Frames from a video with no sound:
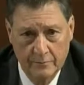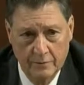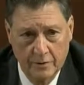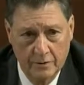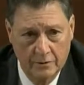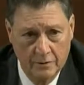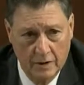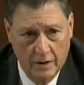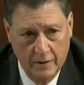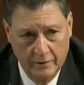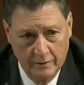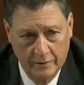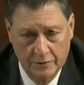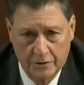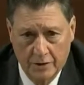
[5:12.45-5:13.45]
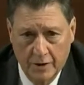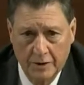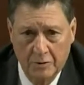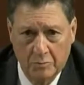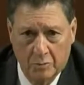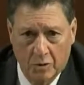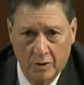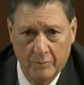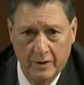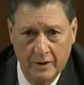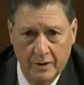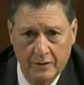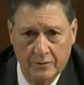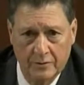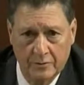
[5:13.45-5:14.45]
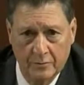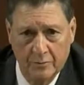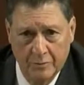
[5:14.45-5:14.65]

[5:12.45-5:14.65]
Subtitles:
unlike the State Department, had some